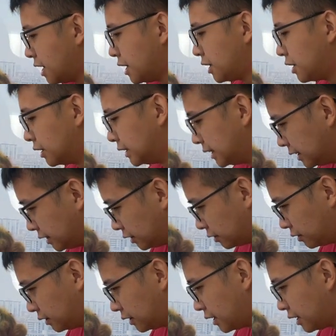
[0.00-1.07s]
continue
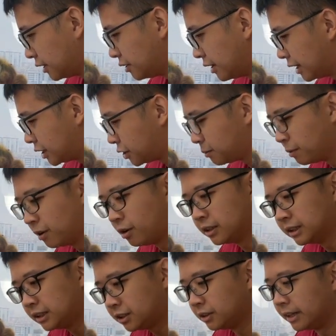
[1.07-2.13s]
to explore
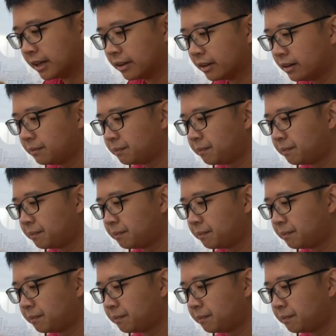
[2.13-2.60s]
this together.